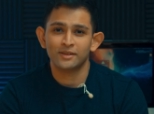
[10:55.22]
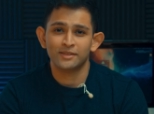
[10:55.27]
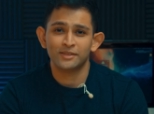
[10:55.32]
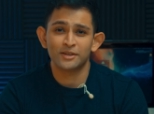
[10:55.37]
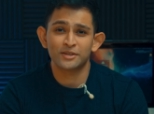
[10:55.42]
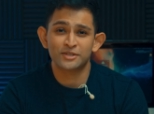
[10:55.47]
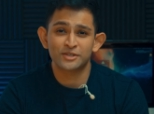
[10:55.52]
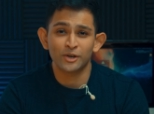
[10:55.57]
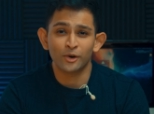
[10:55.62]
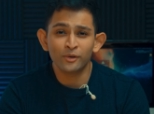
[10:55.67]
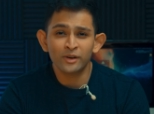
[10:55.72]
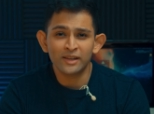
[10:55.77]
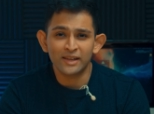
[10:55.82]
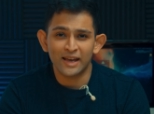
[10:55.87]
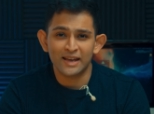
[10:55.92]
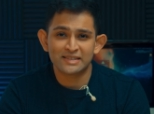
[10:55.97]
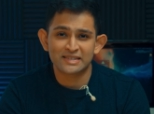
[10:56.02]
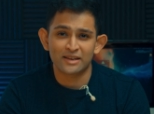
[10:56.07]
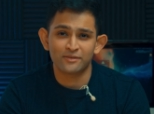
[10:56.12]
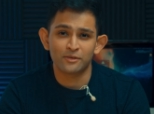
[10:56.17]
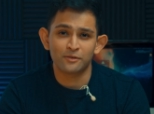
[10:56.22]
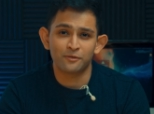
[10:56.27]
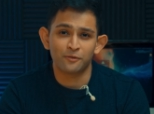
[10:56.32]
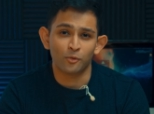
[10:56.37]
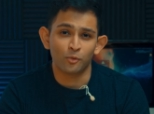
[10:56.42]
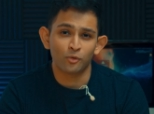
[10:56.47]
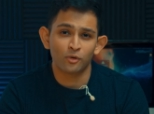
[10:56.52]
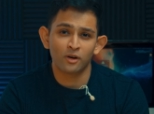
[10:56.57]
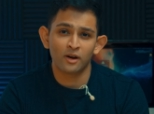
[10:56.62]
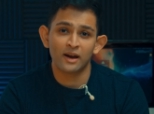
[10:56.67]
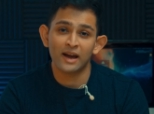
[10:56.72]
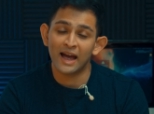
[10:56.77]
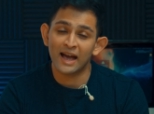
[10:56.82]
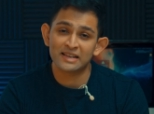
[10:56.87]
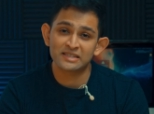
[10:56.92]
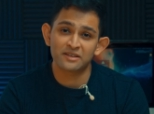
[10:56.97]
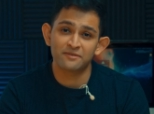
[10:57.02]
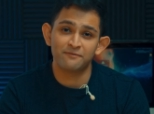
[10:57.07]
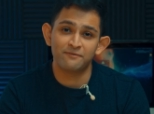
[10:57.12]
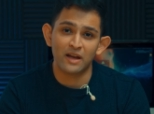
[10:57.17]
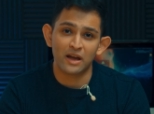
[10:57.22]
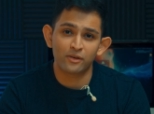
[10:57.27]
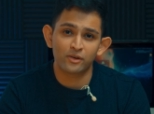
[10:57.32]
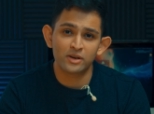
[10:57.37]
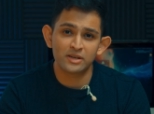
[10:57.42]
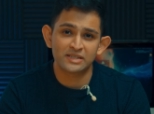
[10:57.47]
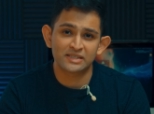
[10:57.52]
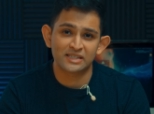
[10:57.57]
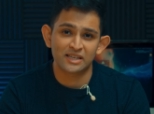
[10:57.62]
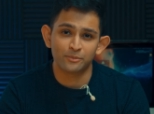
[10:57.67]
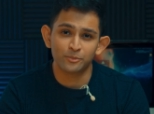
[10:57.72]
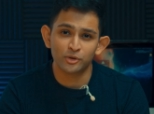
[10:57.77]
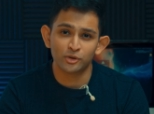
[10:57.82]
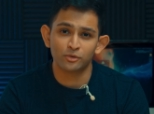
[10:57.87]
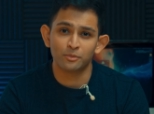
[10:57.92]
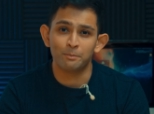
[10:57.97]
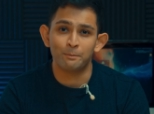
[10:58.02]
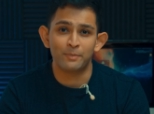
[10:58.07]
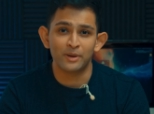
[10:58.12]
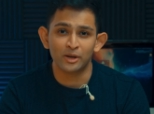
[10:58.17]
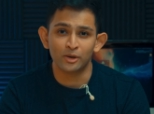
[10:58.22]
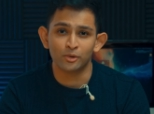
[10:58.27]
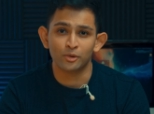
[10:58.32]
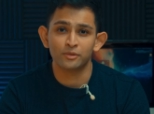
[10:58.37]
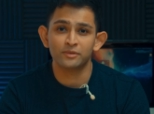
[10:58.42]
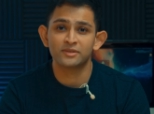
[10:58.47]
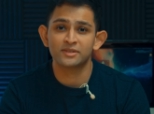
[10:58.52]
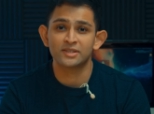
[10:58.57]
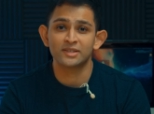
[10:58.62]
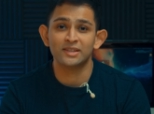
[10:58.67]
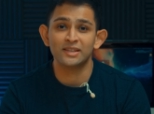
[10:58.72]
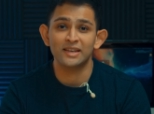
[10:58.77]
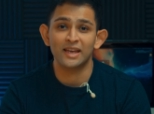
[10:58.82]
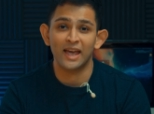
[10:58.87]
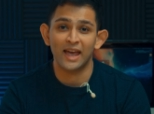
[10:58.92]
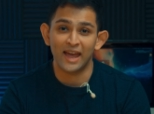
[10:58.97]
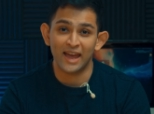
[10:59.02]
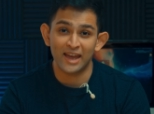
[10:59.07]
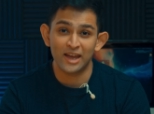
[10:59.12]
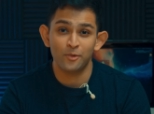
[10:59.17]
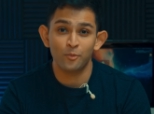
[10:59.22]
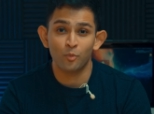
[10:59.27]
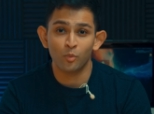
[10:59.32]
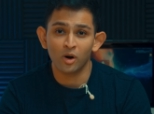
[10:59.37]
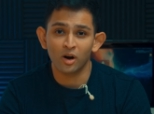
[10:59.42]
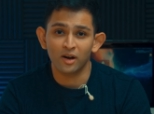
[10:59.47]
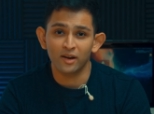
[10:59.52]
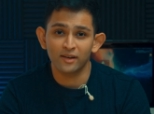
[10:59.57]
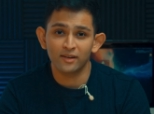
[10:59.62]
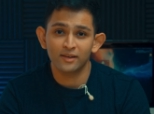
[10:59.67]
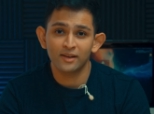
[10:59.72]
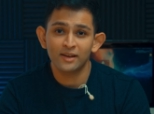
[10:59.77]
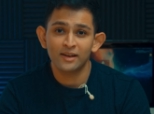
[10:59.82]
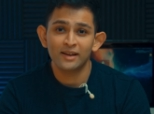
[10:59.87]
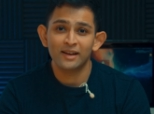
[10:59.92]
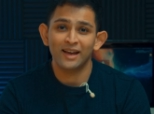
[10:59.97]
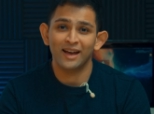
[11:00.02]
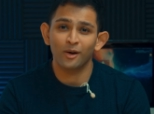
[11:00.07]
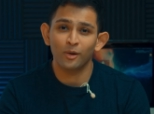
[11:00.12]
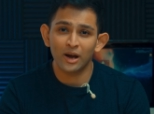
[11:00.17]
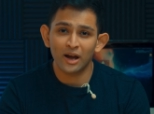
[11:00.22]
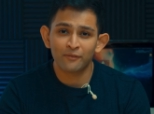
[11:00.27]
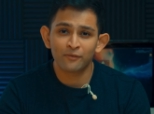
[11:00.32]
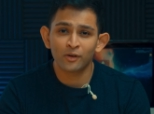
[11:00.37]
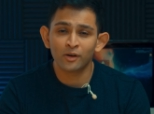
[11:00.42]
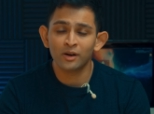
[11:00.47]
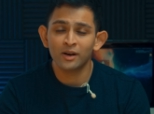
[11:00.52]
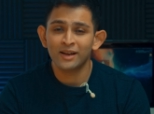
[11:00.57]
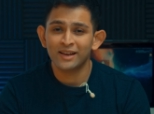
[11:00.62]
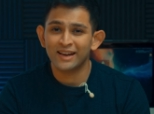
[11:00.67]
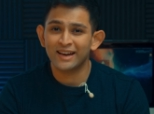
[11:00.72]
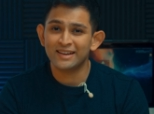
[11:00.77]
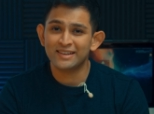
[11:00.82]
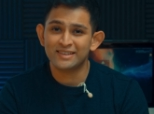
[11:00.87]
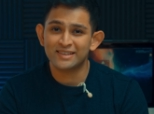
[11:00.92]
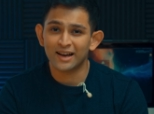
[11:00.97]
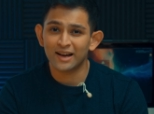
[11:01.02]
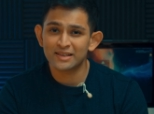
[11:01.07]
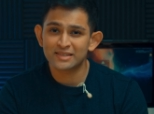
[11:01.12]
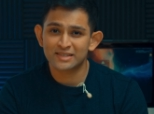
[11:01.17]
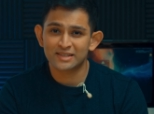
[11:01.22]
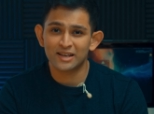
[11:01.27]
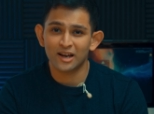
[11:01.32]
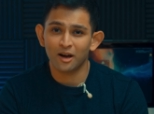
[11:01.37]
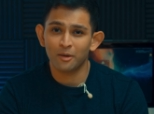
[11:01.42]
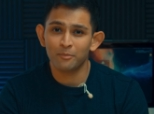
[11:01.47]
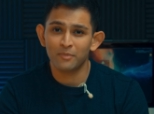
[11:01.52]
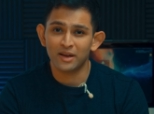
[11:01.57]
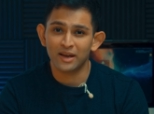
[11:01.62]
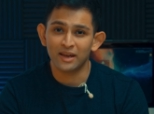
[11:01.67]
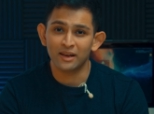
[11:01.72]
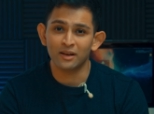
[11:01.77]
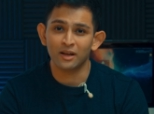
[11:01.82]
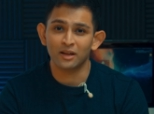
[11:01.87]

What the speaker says: The Sony A7 IV has a very similar build to the A1. However, it does come in